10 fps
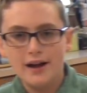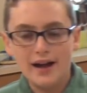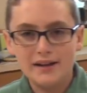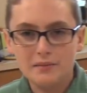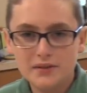
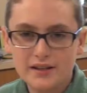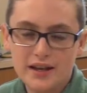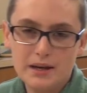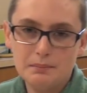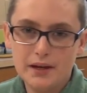Hi, I'm
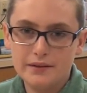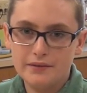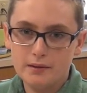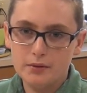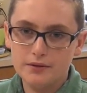Sam. My
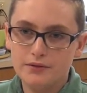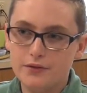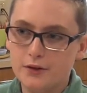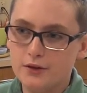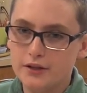favorite
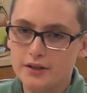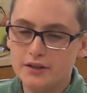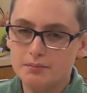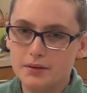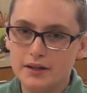food
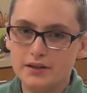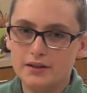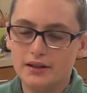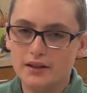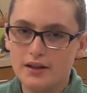is
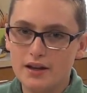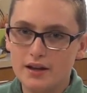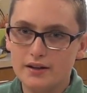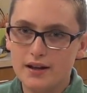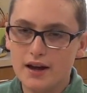pizza,
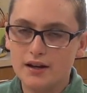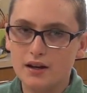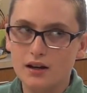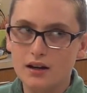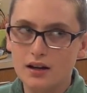and I
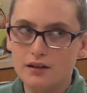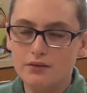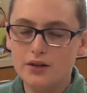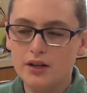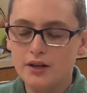
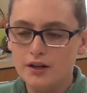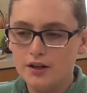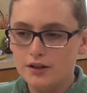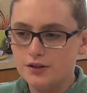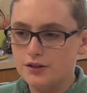love
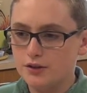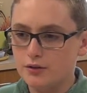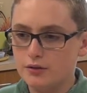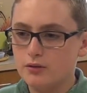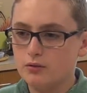
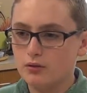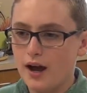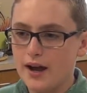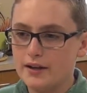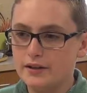to
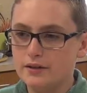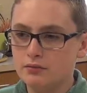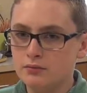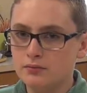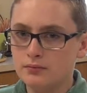ride
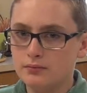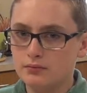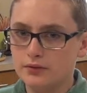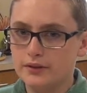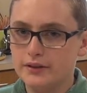
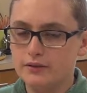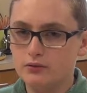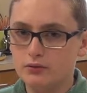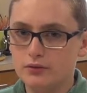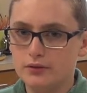
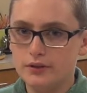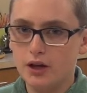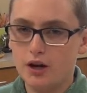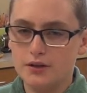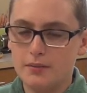
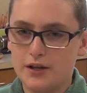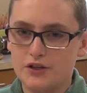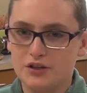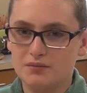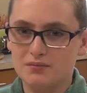the Haunted
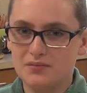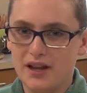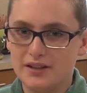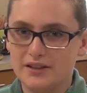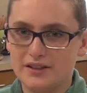Mansion
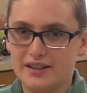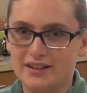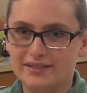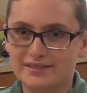at Disney.